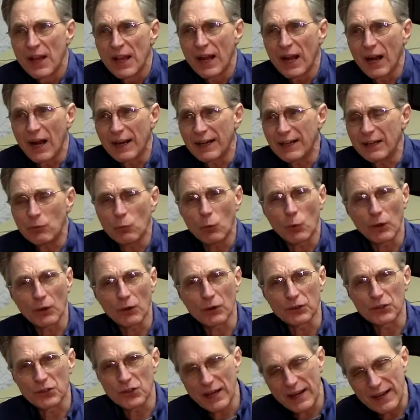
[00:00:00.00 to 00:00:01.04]
I didn't
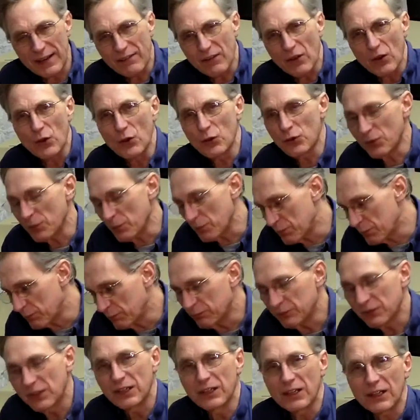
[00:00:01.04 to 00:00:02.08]
want to take those and
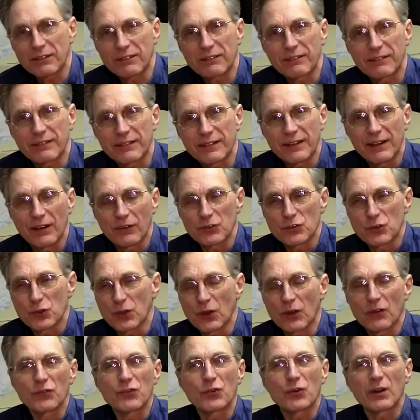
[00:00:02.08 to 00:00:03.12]
cut, you know,
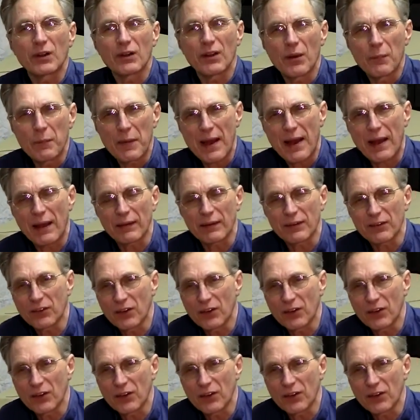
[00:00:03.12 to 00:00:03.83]
drill, drill them out.